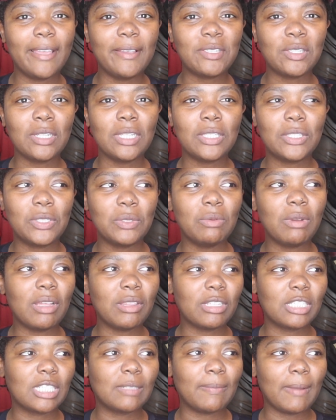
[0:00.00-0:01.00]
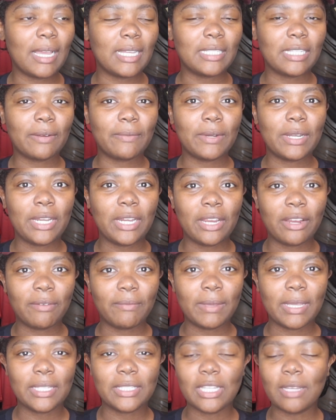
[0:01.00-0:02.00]
There's only two other spots that were near
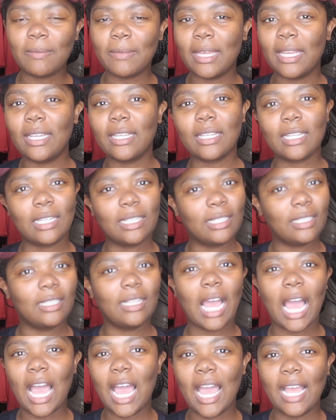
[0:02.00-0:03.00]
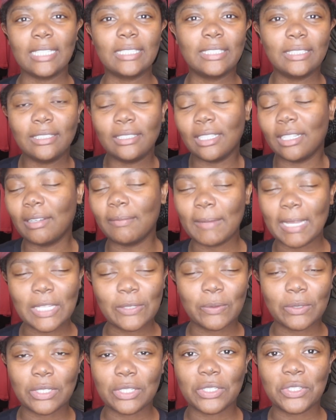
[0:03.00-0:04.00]
me, so I'm like, I had, you know, I
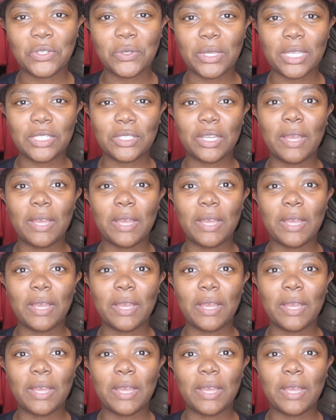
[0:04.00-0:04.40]
might as well just do it.